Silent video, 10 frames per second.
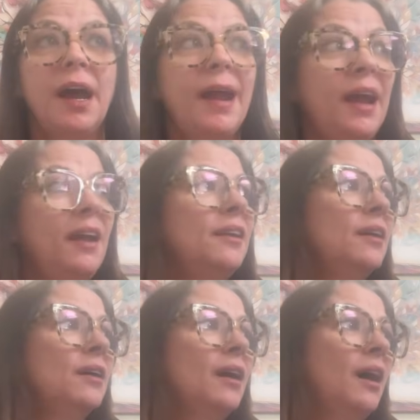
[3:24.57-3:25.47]
And
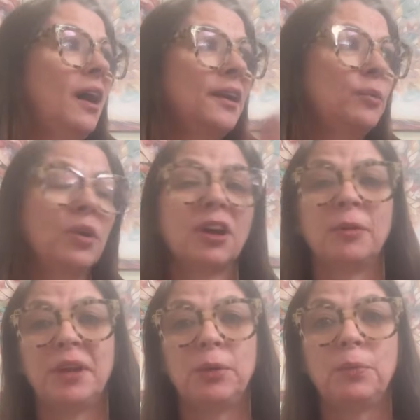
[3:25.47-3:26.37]
honey, we're going
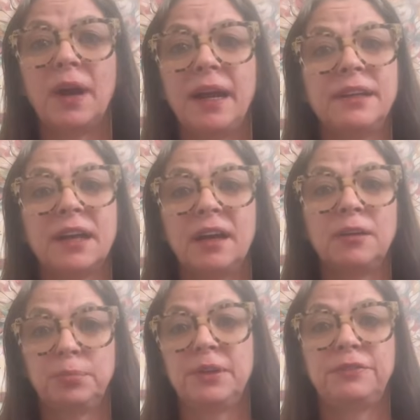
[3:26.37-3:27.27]
to be way
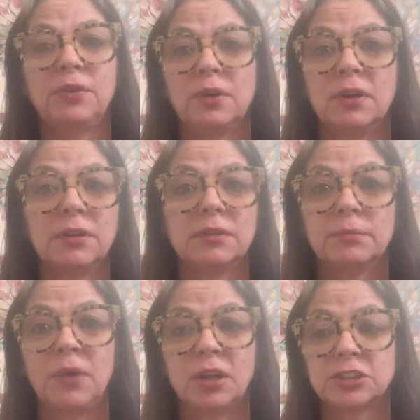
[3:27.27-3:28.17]
done before
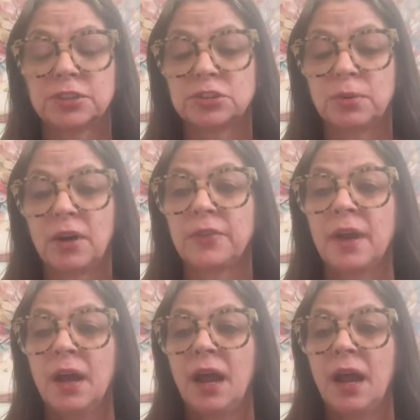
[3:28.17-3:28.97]
March the 12th.